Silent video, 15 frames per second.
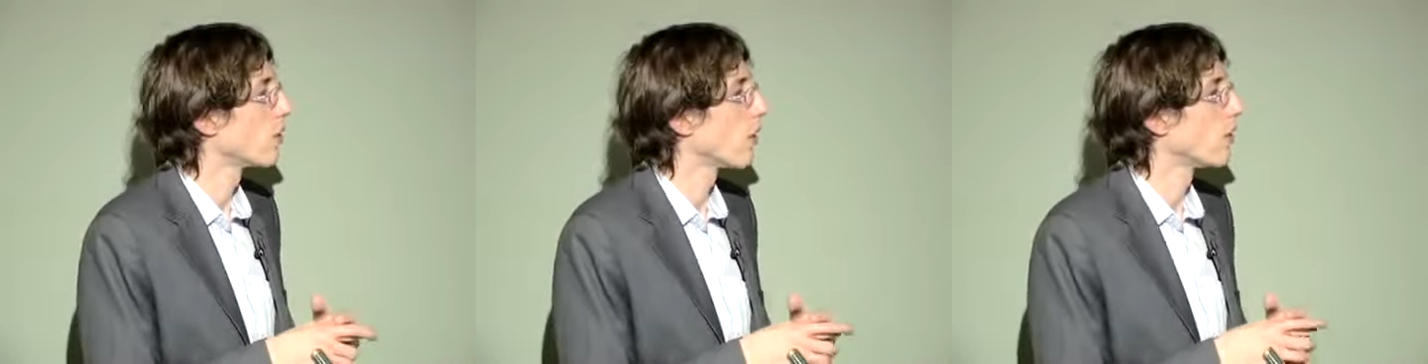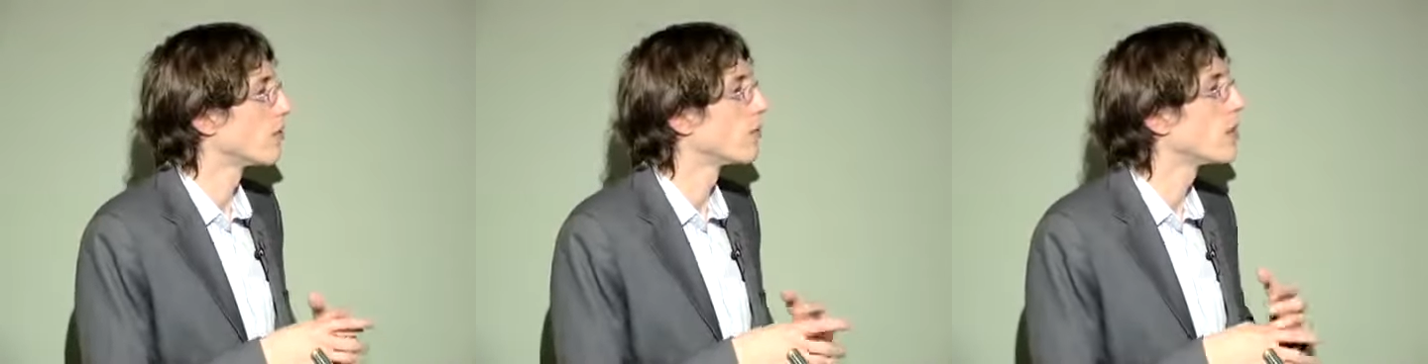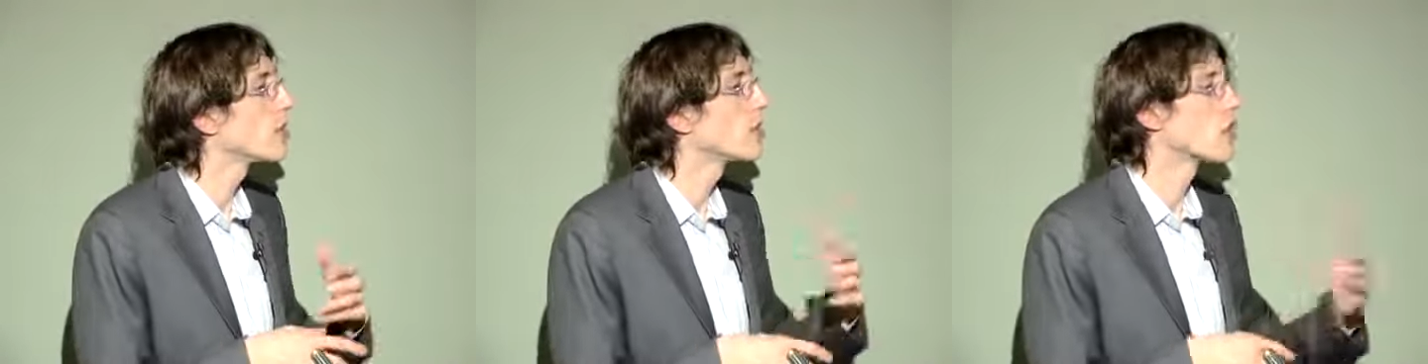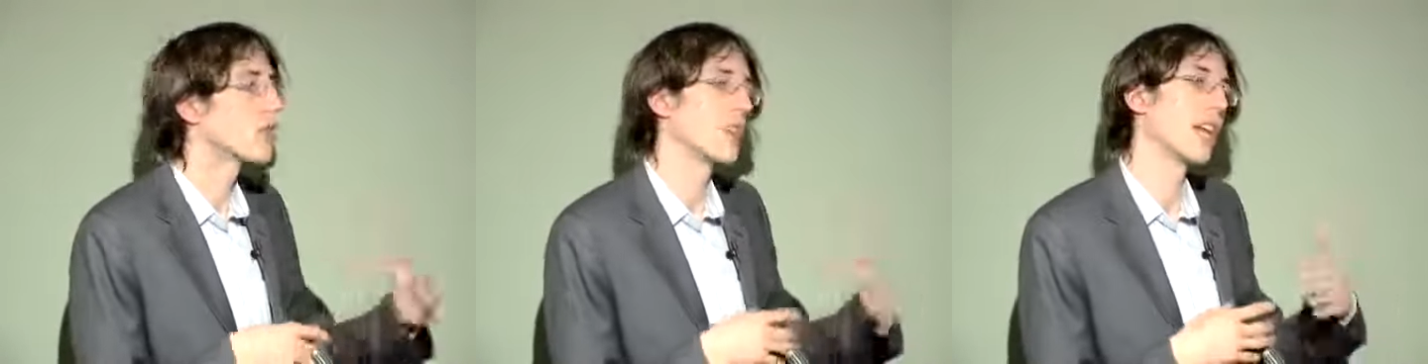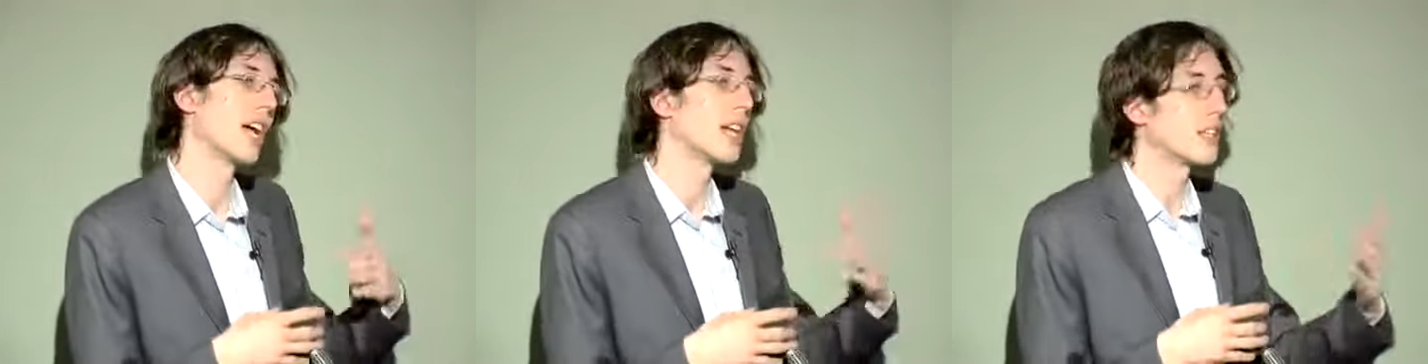
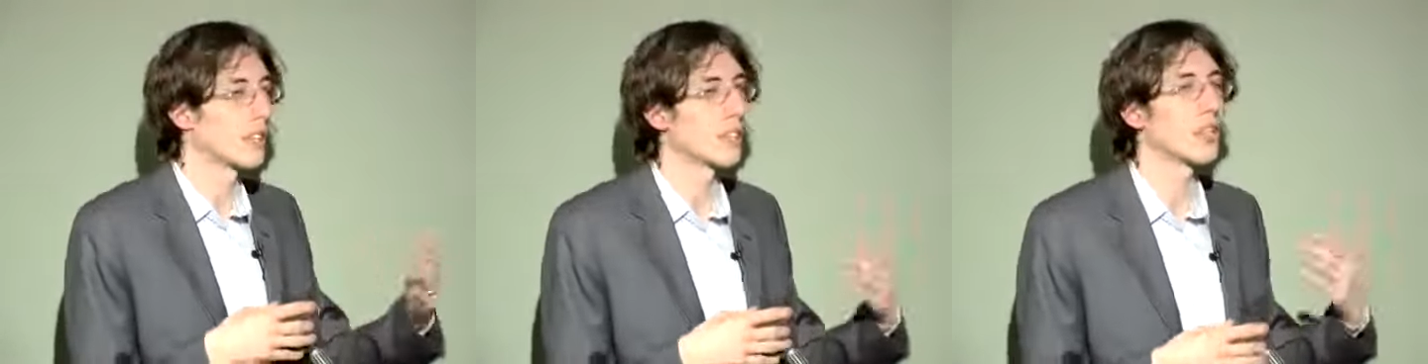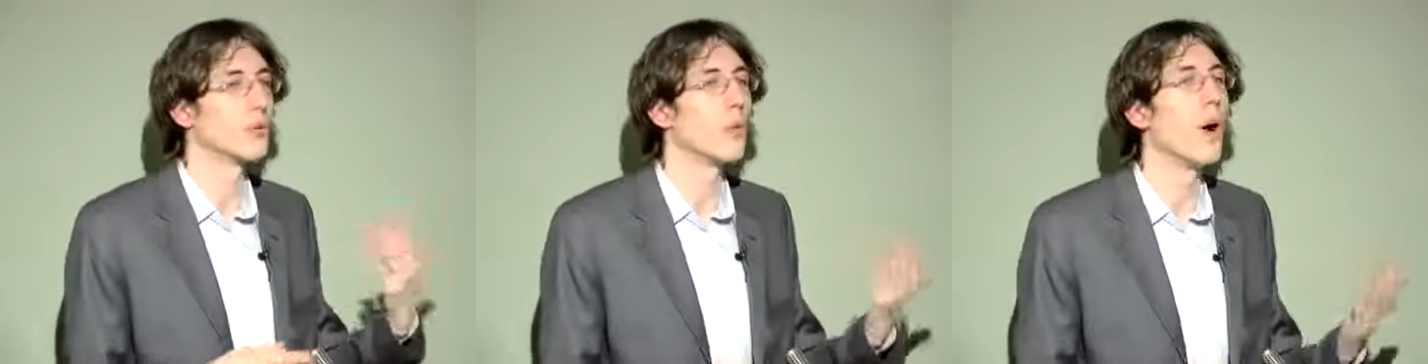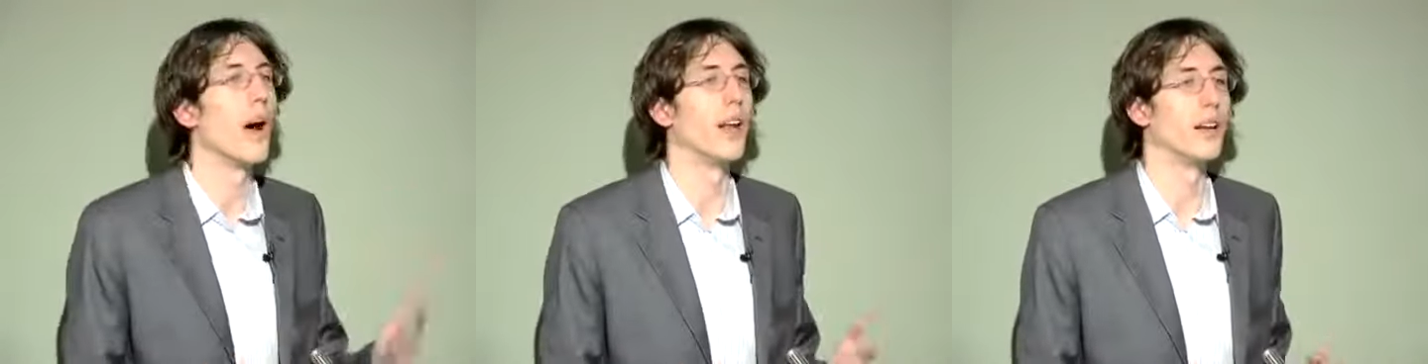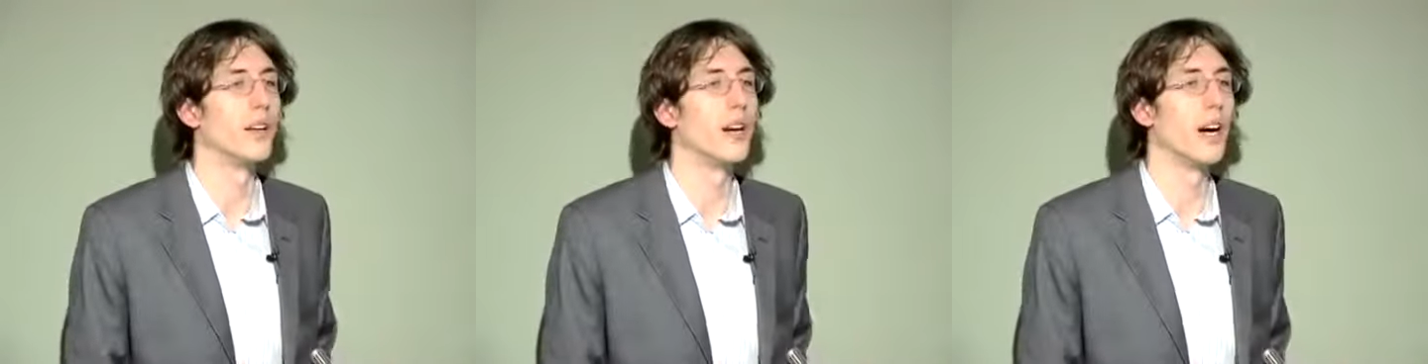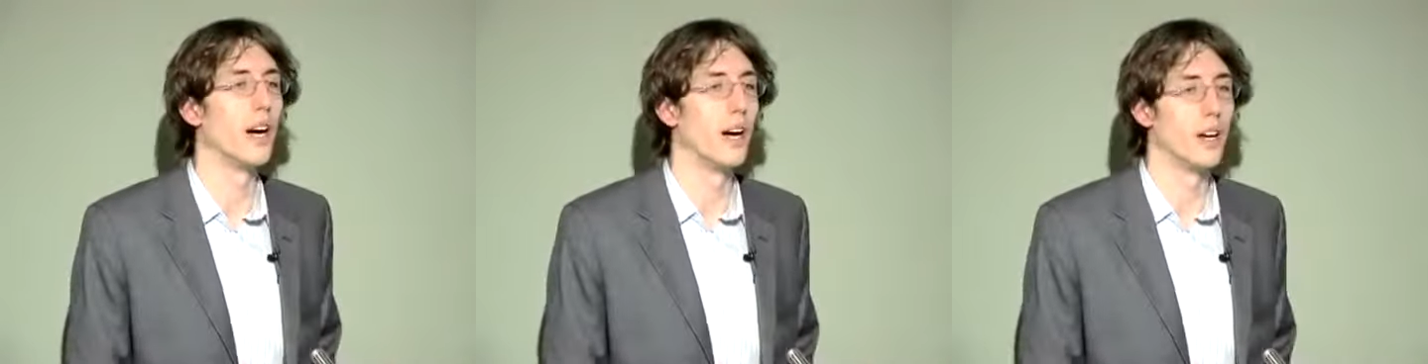virtually anything you want.
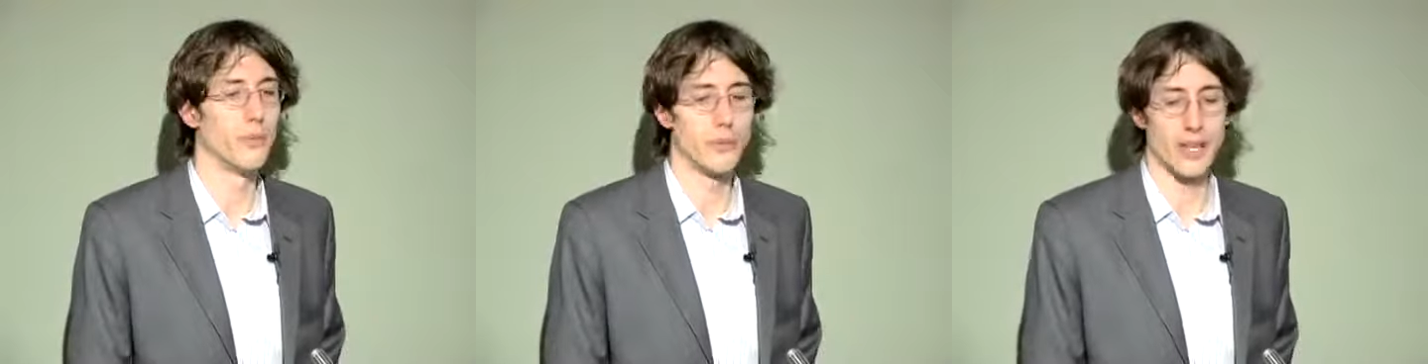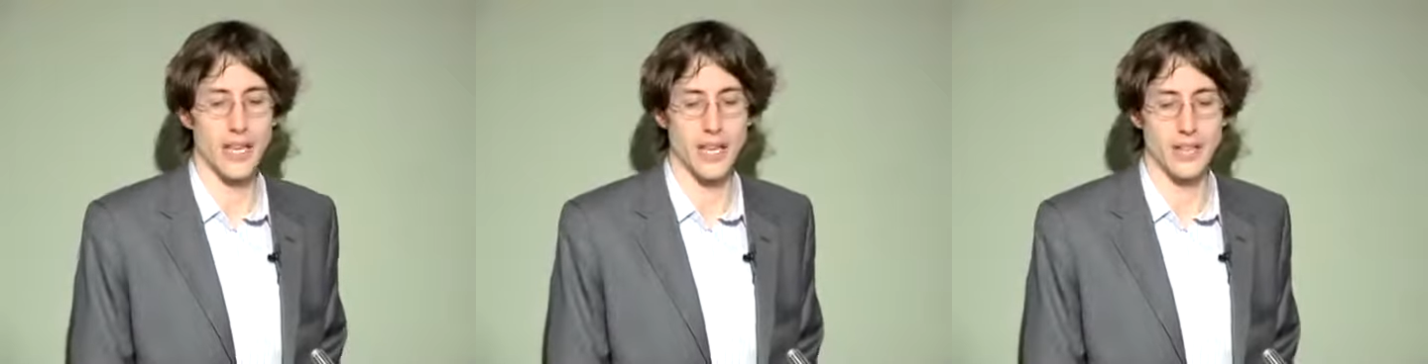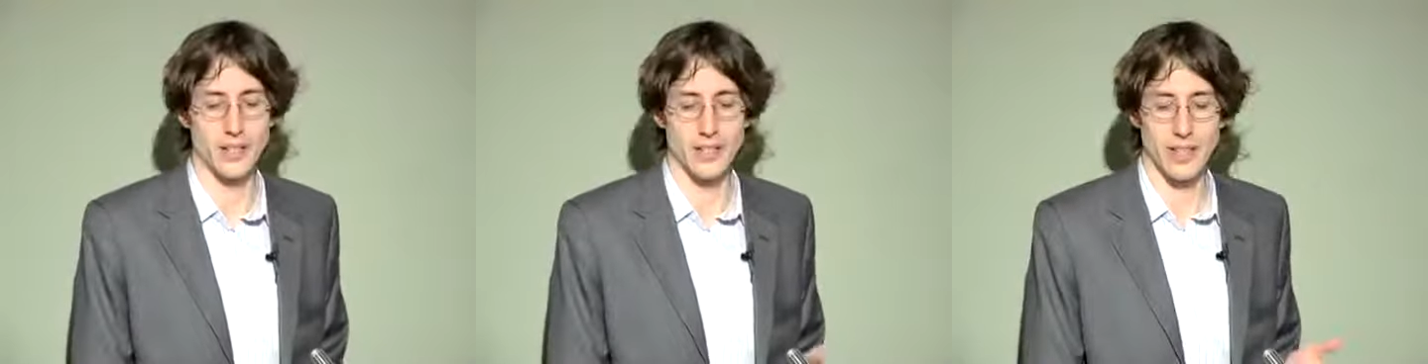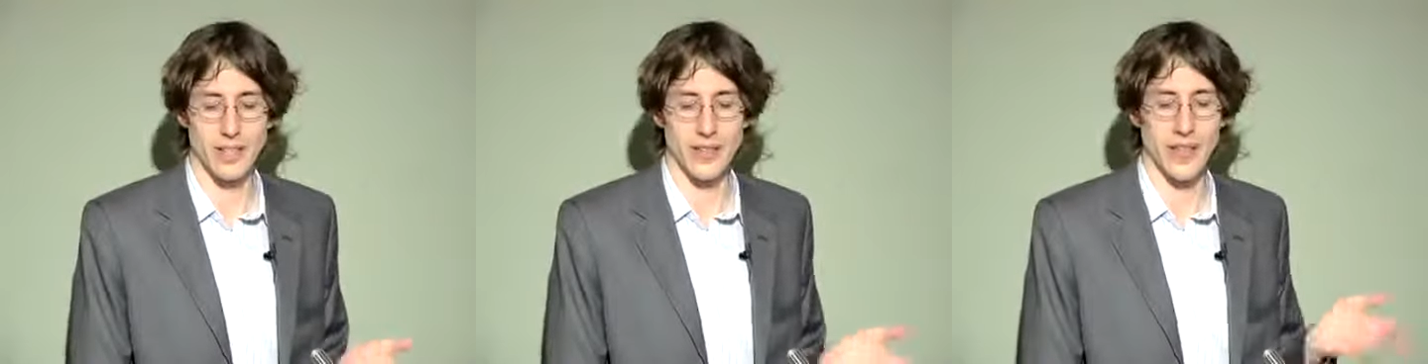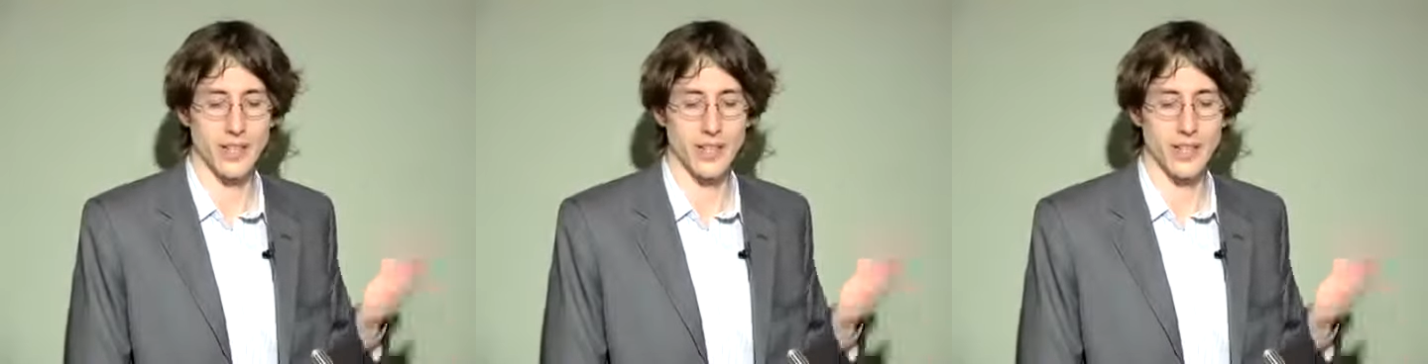And